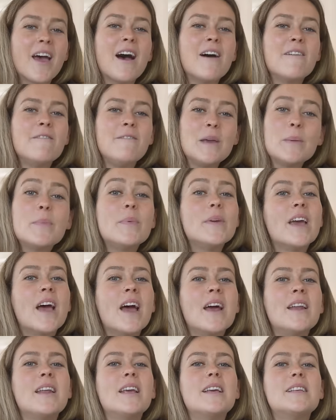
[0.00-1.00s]
A
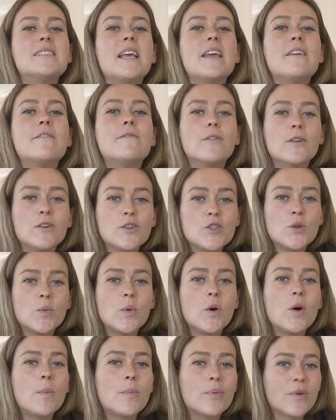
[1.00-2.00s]
VPN is a
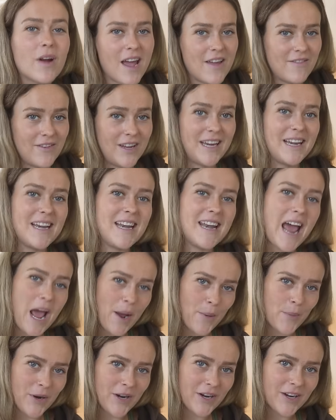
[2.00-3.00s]
virtual private
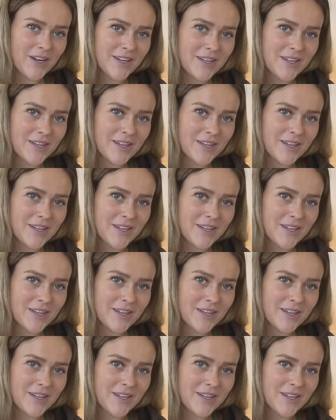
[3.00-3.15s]
network.